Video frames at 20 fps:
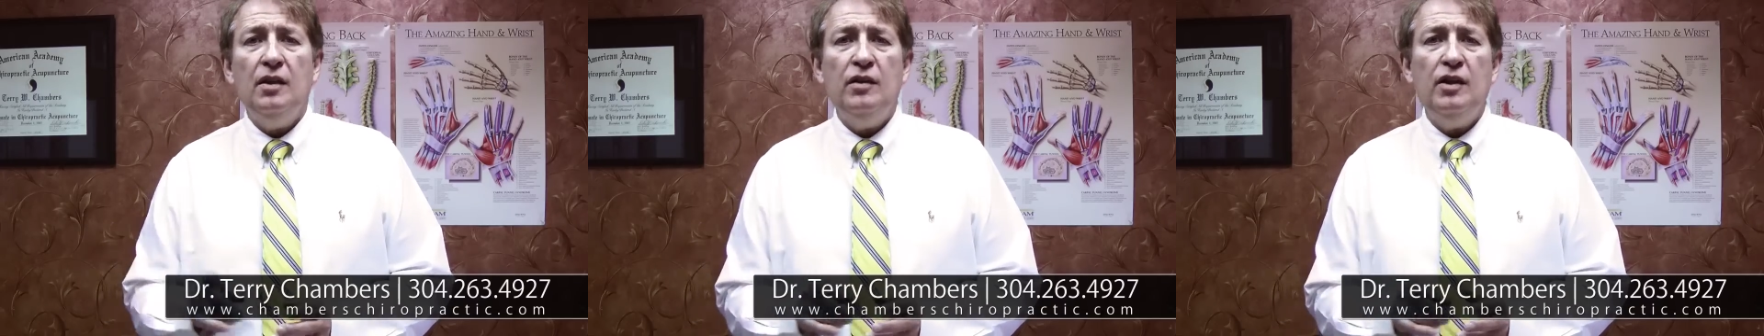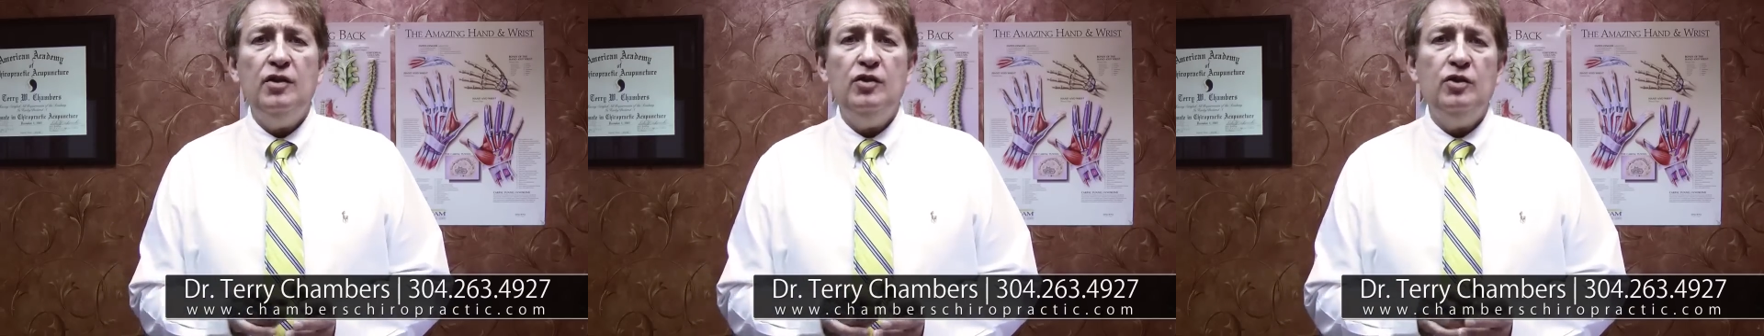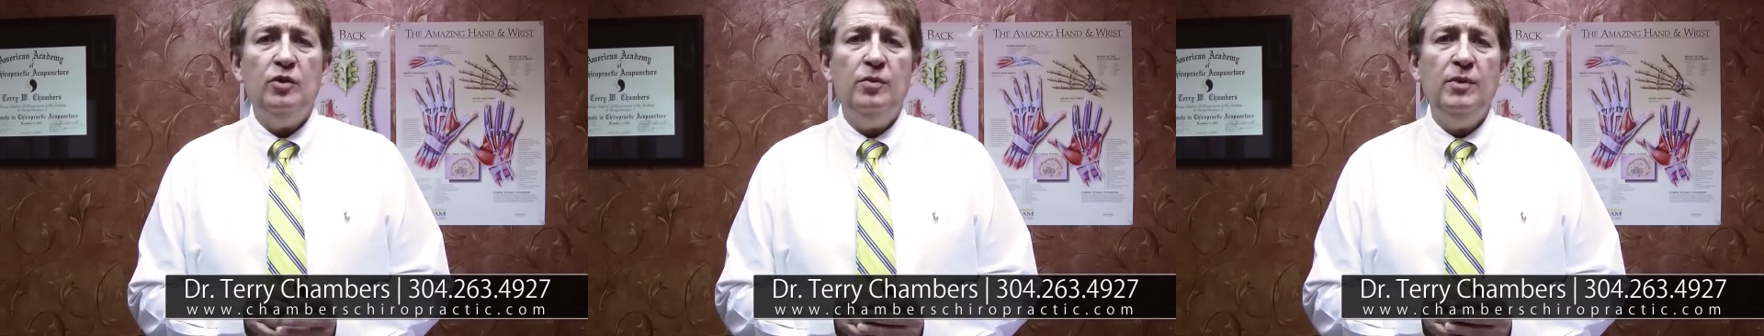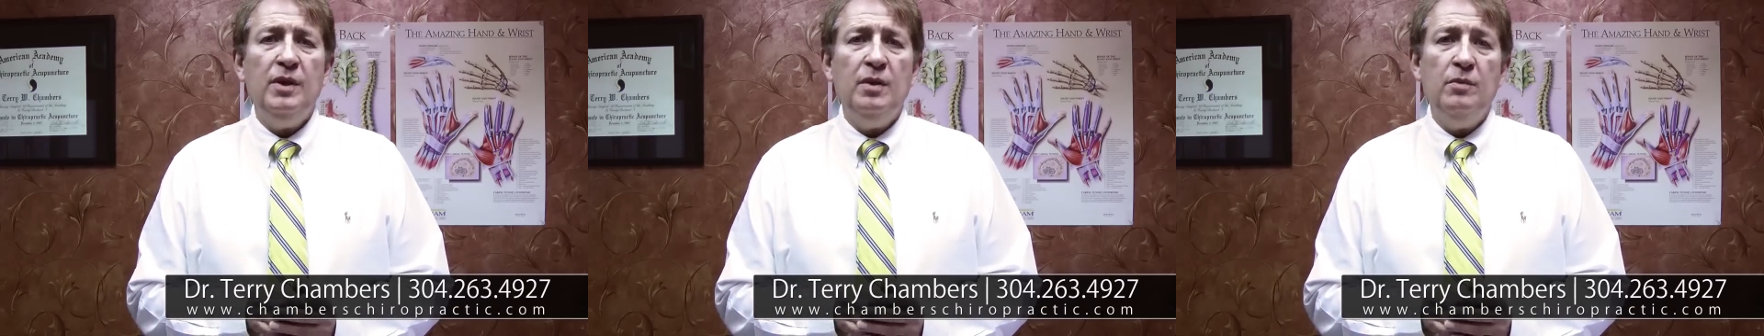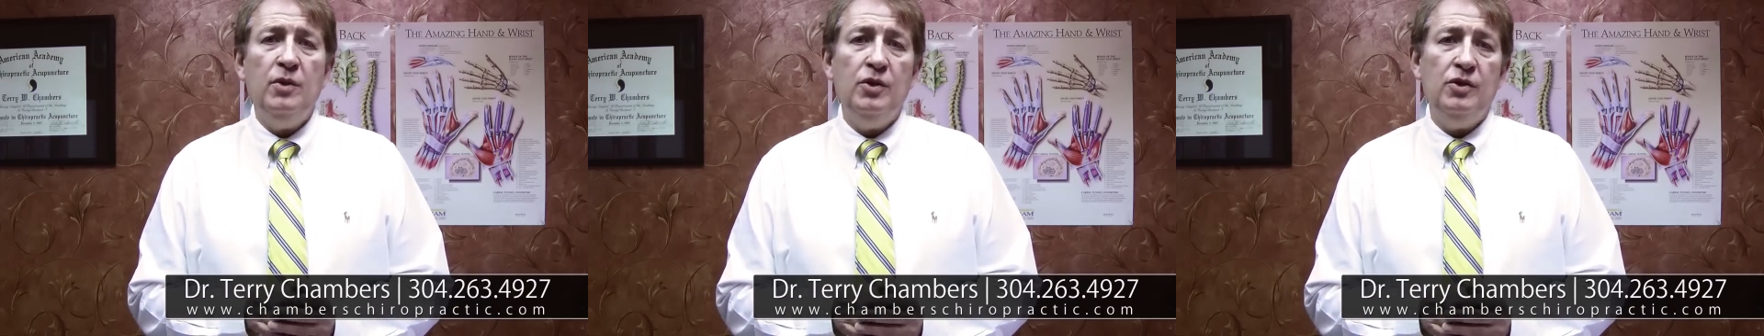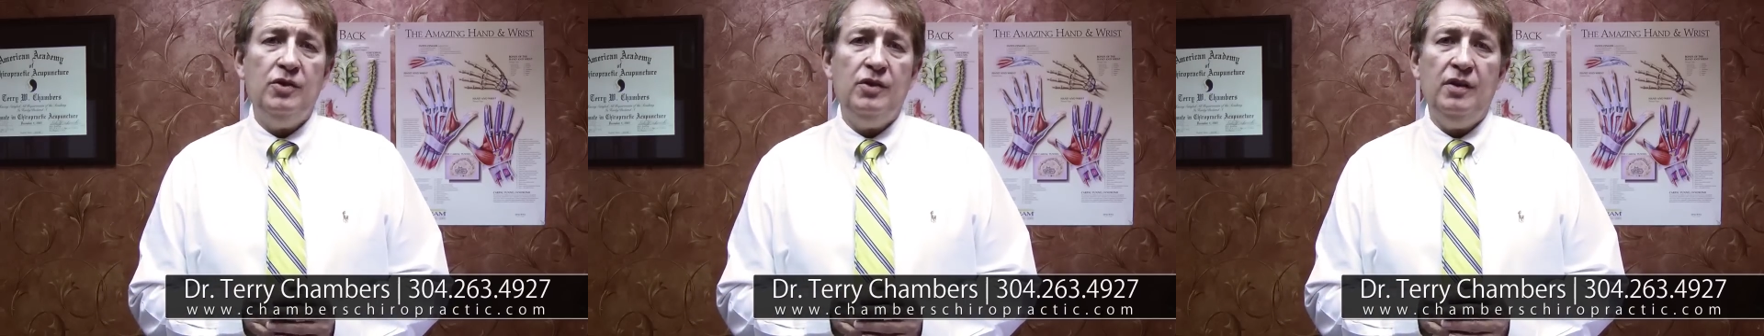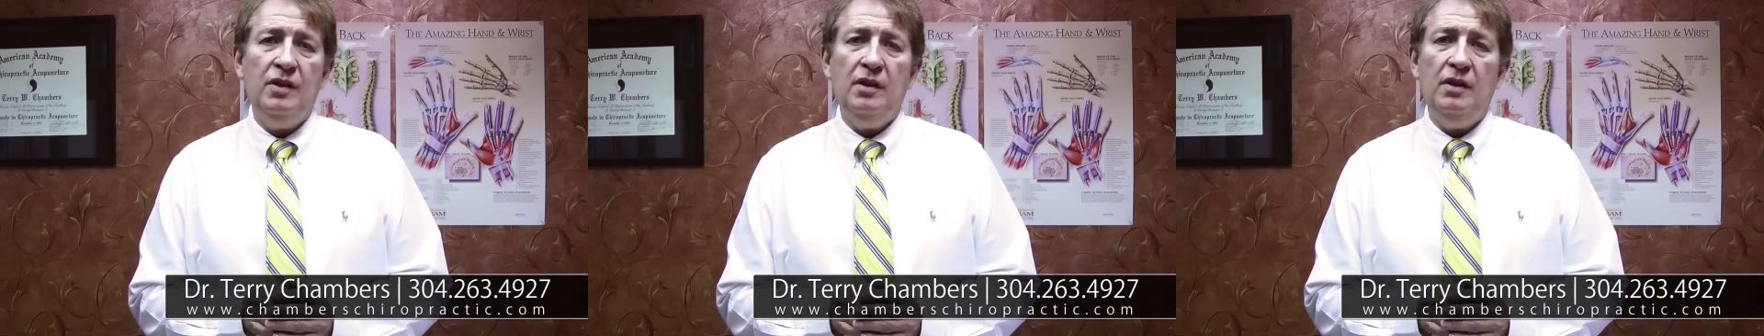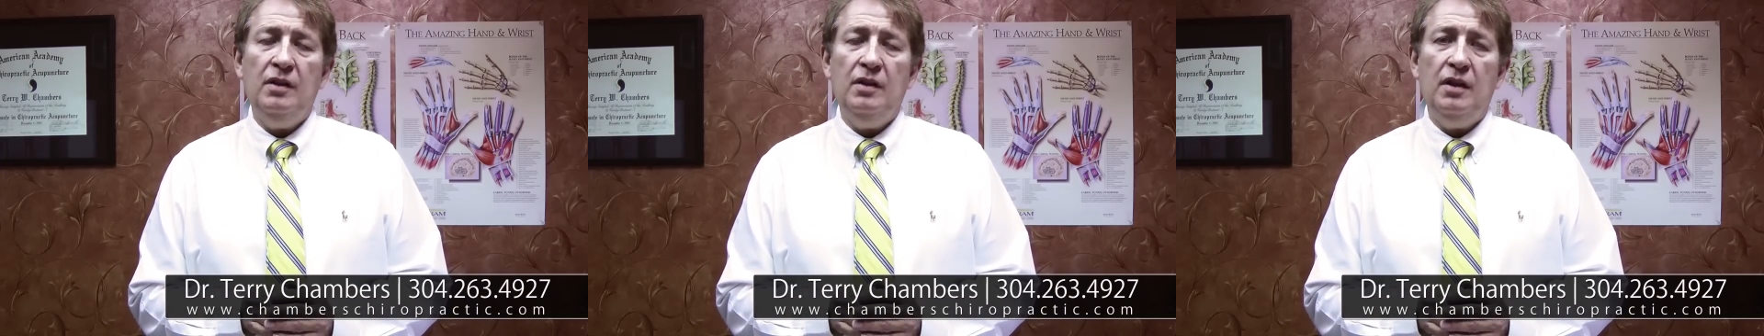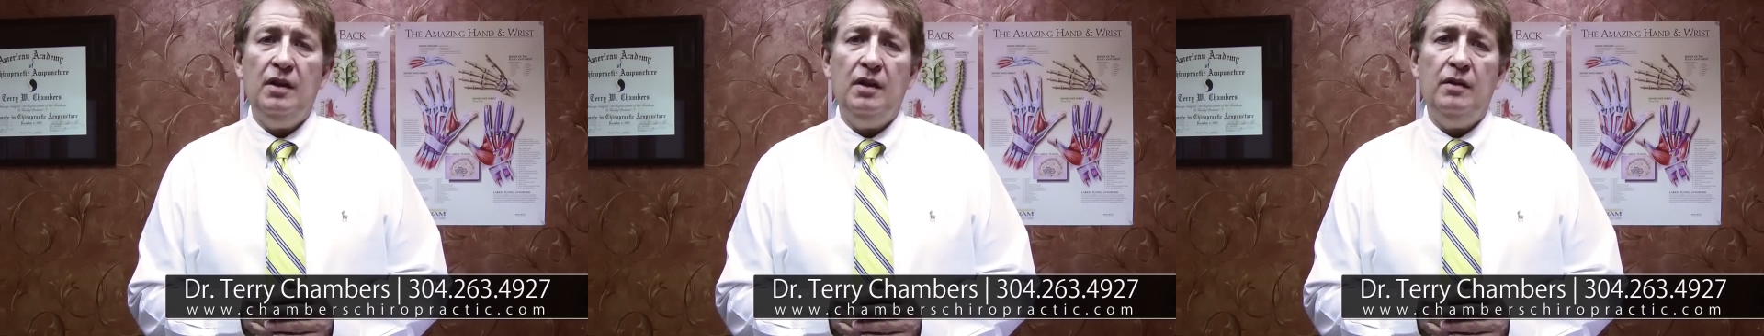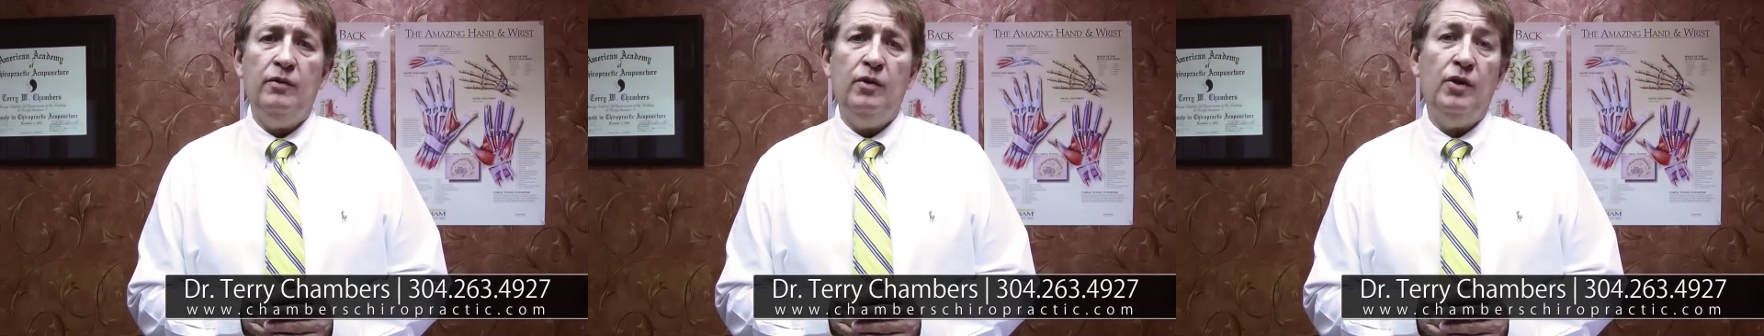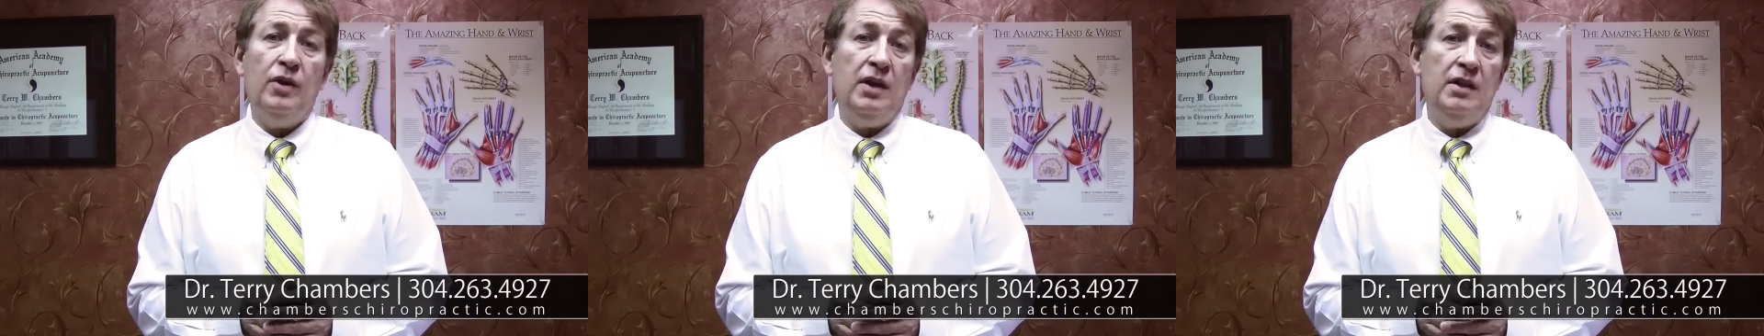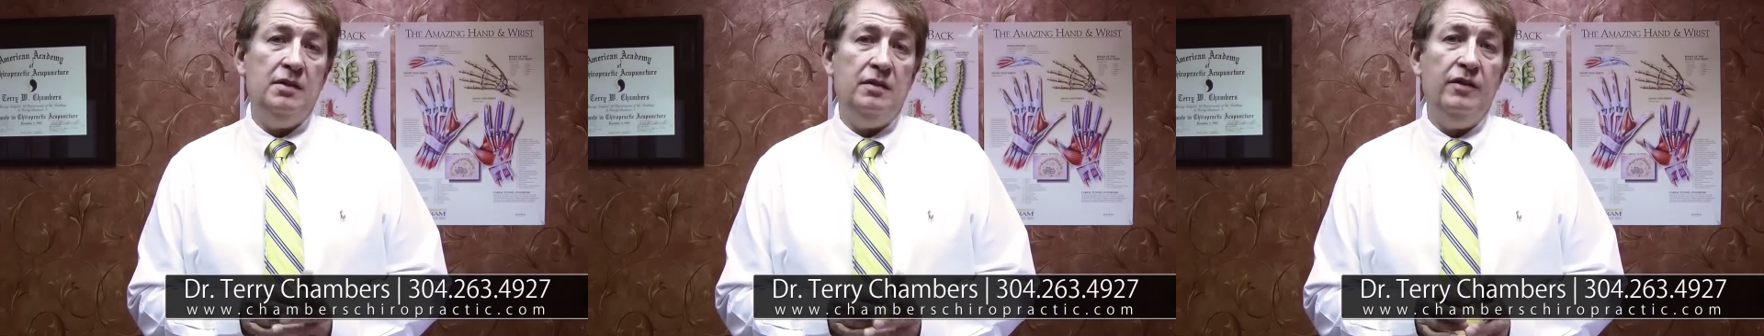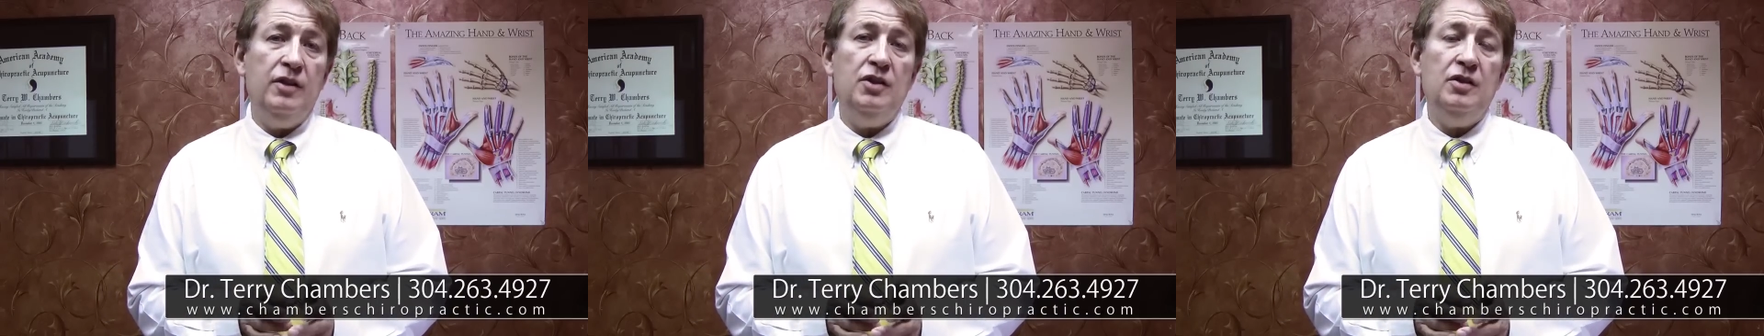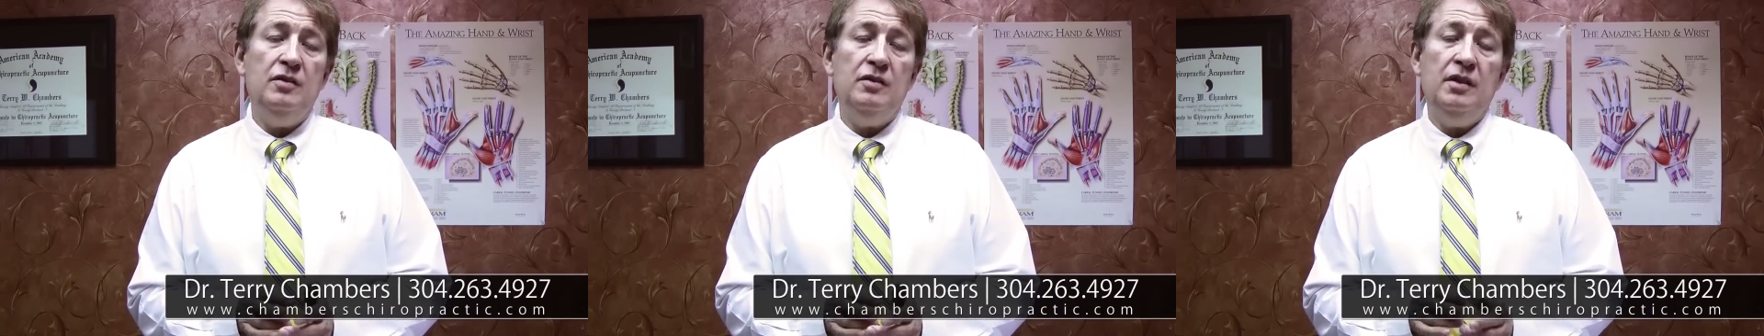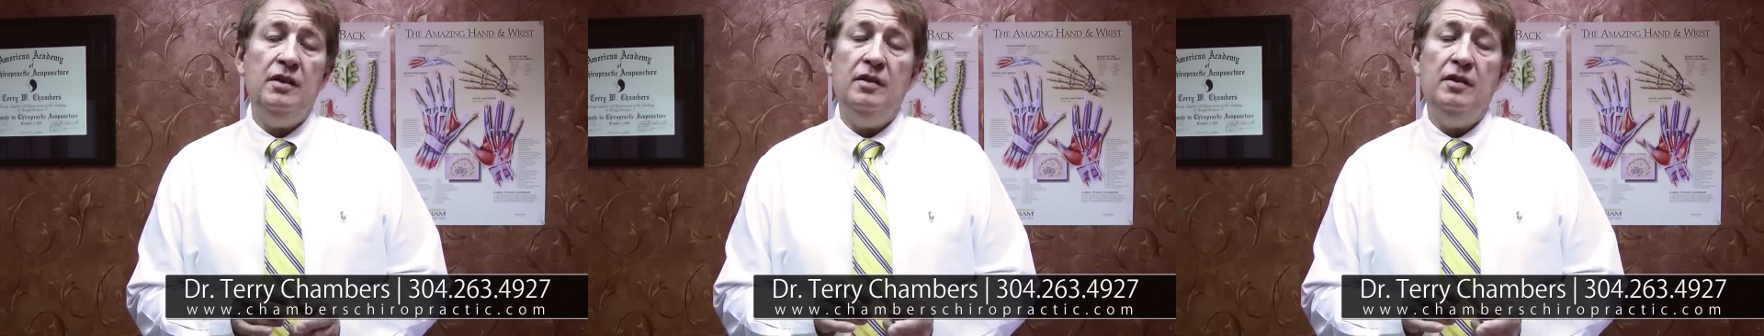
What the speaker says: that you'll be emotionally have all kinds of issues,